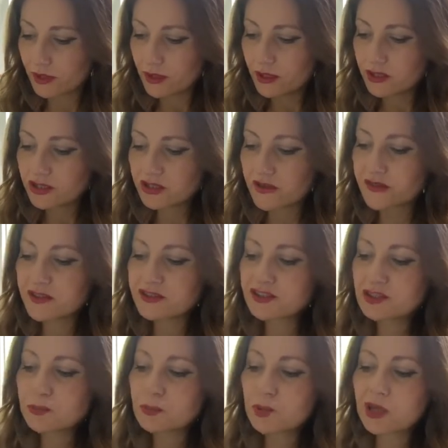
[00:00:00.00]
she said, this is
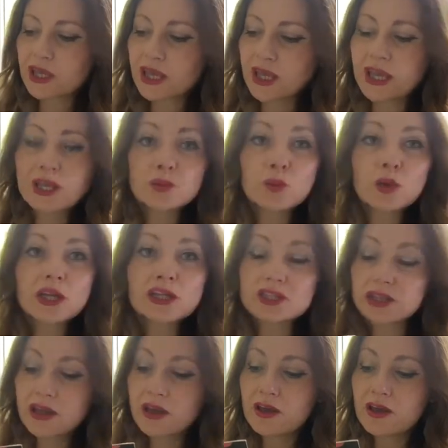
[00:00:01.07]
a book in which